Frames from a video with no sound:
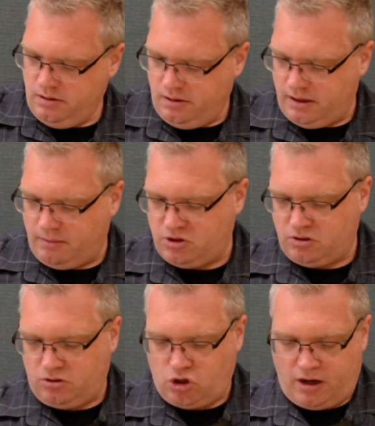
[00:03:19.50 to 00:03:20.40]
And
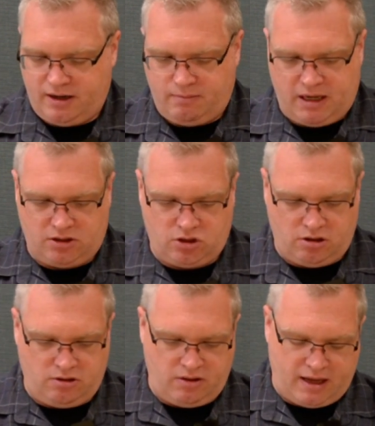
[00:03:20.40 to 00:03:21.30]
I'm trying to make
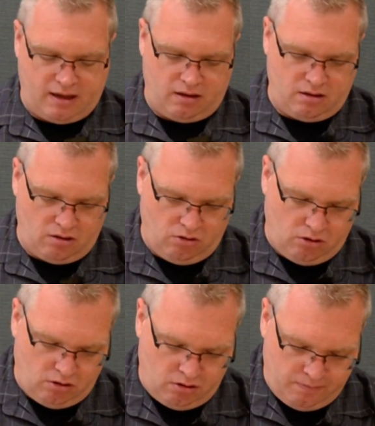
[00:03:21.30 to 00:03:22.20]
sure that the
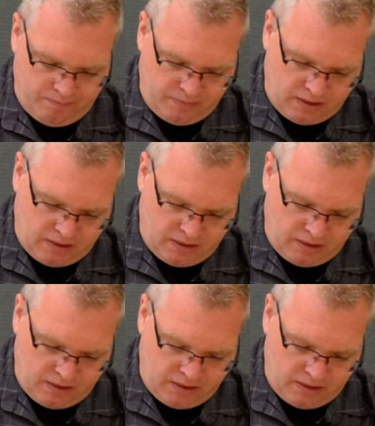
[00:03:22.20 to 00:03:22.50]
whole